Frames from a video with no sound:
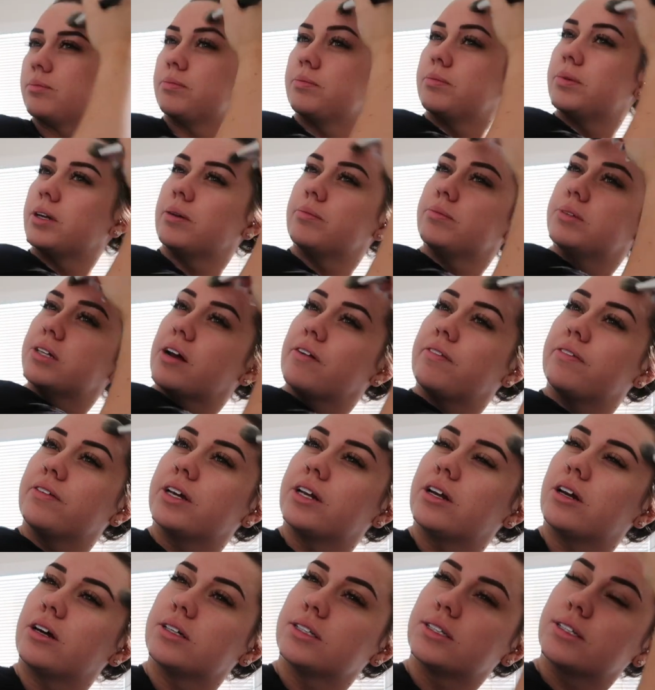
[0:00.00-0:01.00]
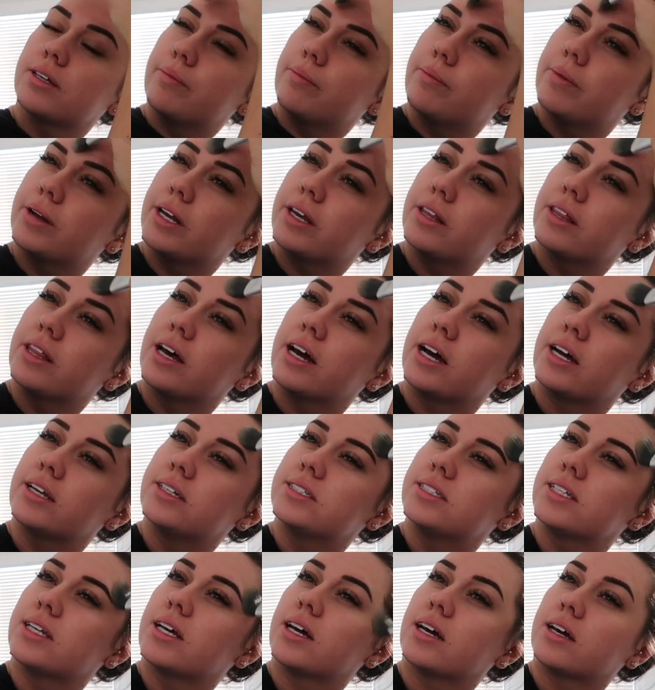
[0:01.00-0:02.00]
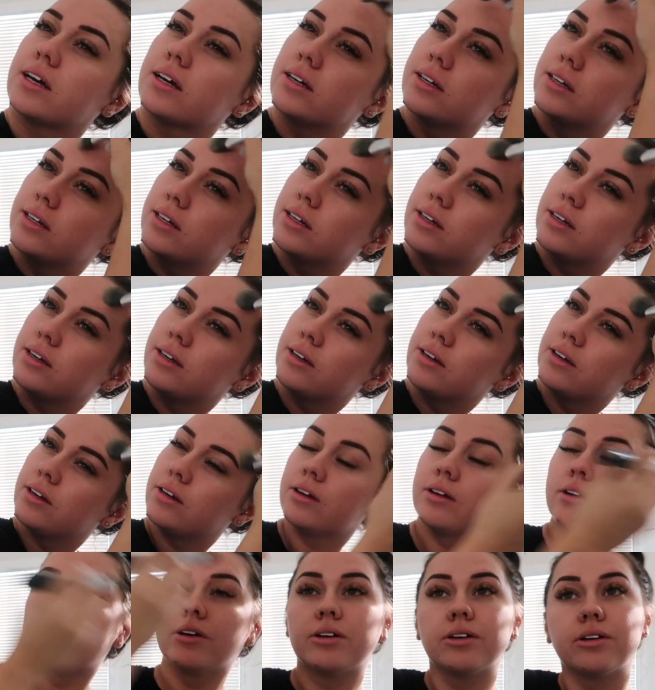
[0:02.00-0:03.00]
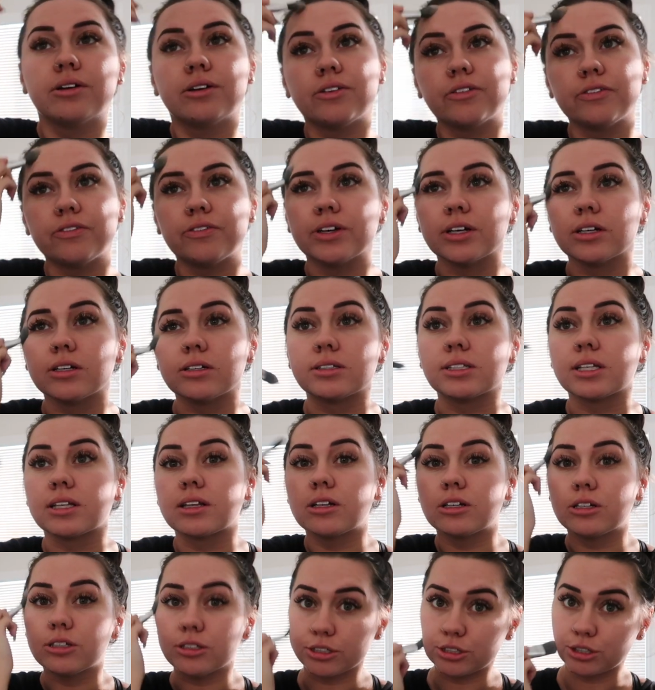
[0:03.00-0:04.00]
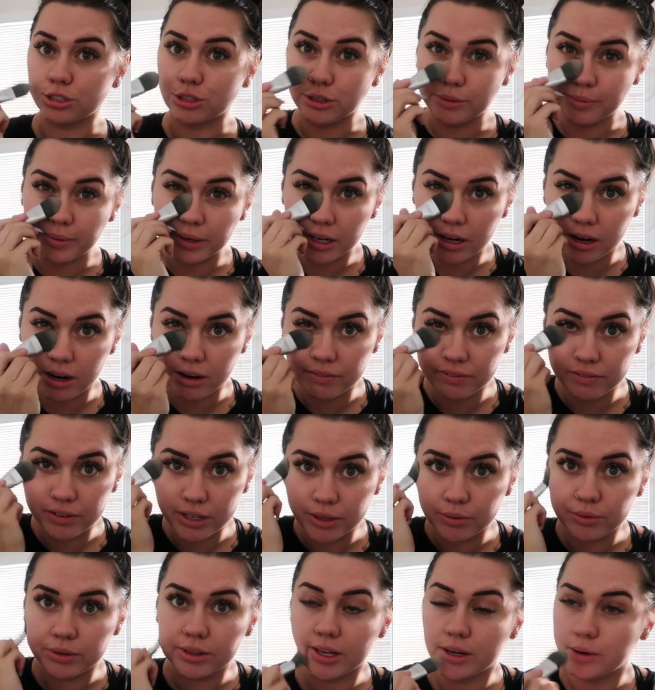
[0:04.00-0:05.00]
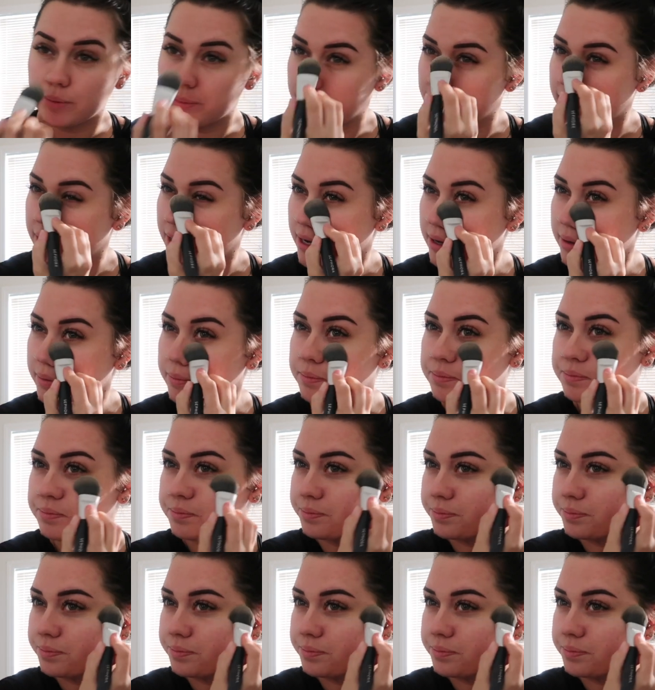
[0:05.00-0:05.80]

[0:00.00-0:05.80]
But I'm definitely not somebody that feels super confident without makeup.